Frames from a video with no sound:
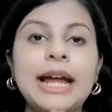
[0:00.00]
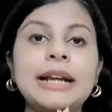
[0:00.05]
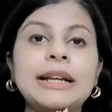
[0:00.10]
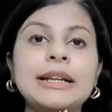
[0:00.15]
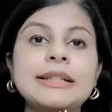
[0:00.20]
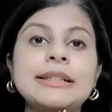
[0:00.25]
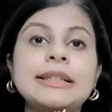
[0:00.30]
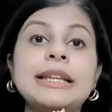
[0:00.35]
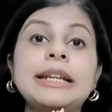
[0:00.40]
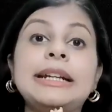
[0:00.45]

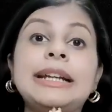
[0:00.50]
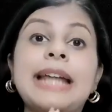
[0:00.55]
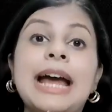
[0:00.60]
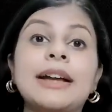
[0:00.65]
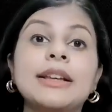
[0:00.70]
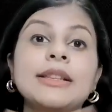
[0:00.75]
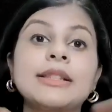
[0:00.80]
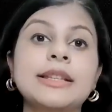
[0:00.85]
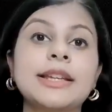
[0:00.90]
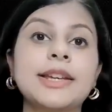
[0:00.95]
that is the
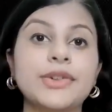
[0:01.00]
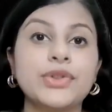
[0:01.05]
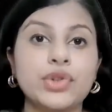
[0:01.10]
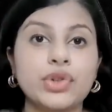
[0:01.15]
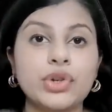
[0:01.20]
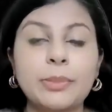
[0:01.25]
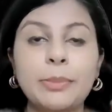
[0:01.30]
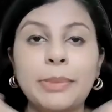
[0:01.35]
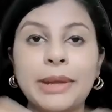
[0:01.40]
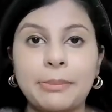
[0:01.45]

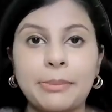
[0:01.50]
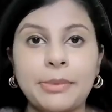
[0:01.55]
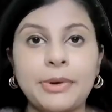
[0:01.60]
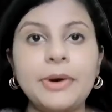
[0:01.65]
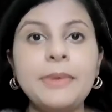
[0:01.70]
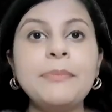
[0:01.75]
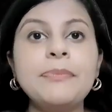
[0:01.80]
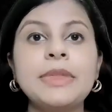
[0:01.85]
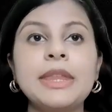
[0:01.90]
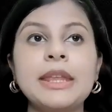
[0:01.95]
taxation
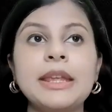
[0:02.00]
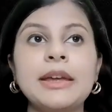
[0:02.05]
paper.